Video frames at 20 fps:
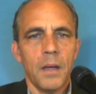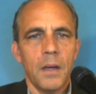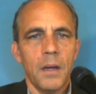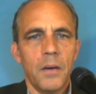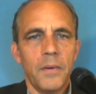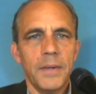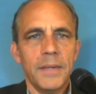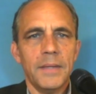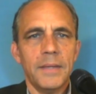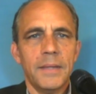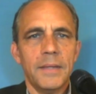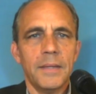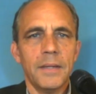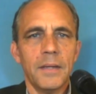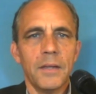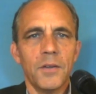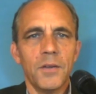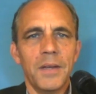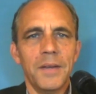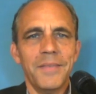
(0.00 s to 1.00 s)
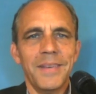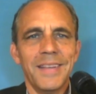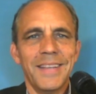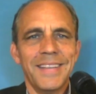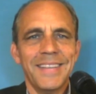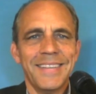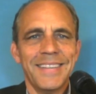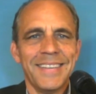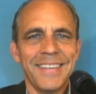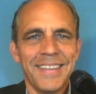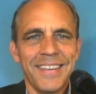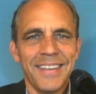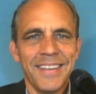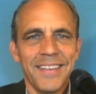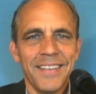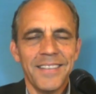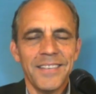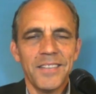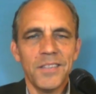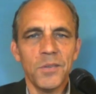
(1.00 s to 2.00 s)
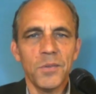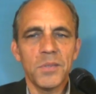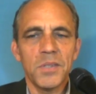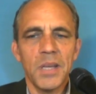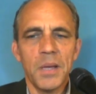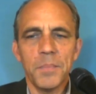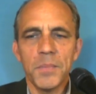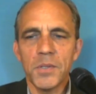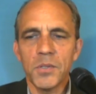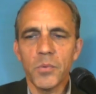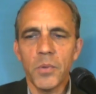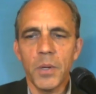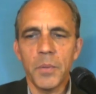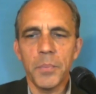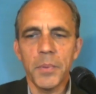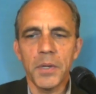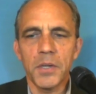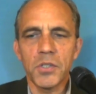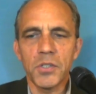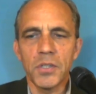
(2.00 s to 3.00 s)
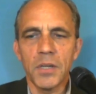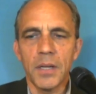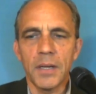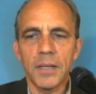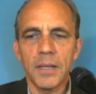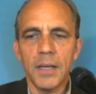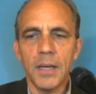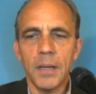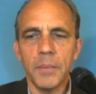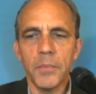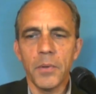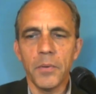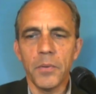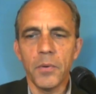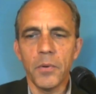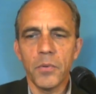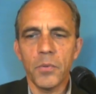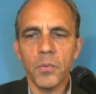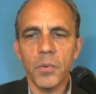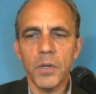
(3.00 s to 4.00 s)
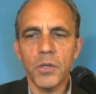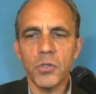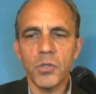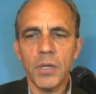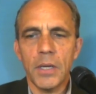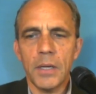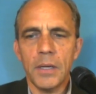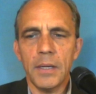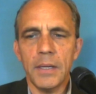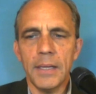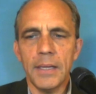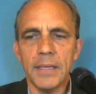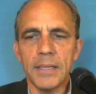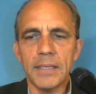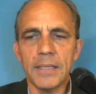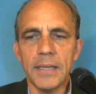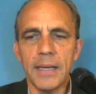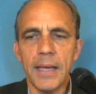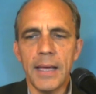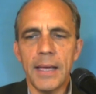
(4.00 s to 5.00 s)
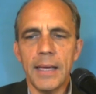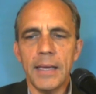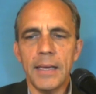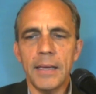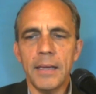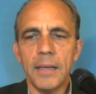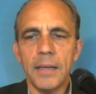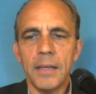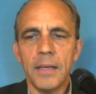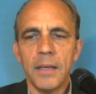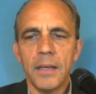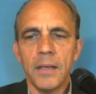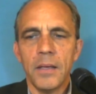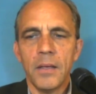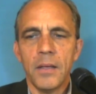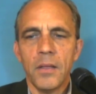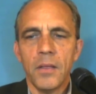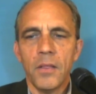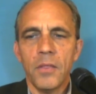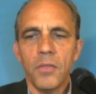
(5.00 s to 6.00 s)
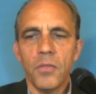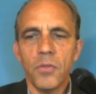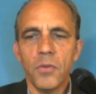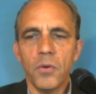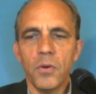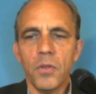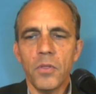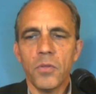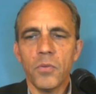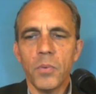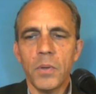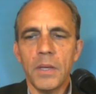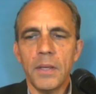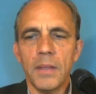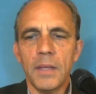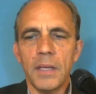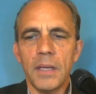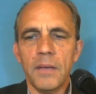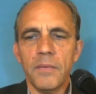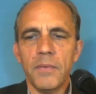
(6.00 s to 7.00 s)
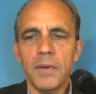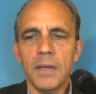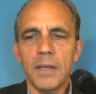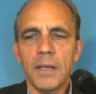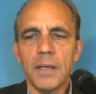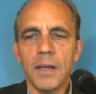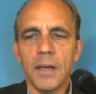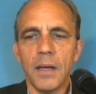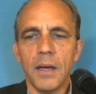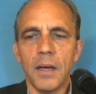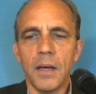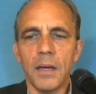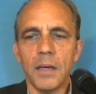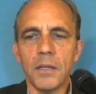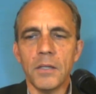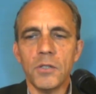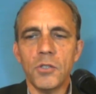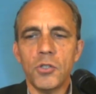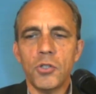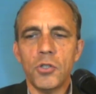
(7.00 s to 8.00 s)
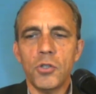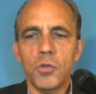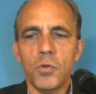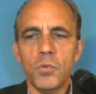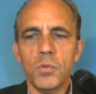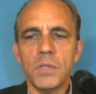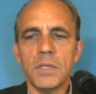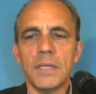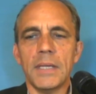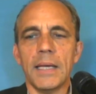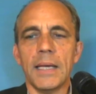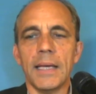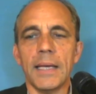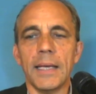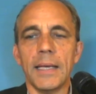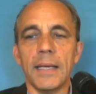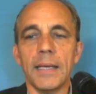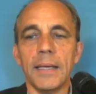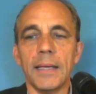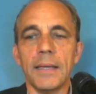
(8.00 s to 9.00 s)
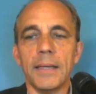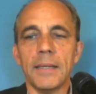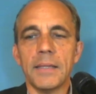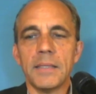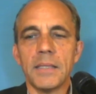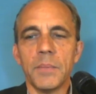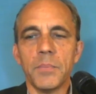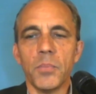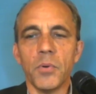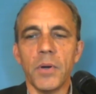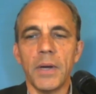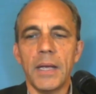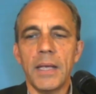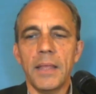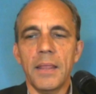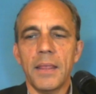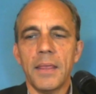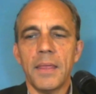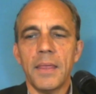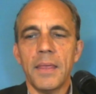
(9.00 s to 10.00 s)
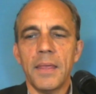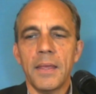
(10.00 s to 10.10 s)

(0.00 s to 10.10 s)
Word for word: All right, uh, good evening. It's Luke Holmquist, QuakePrediction.com here at the Earthquake Channel. It is 9.33 in the evening on Tuesday, December 8th,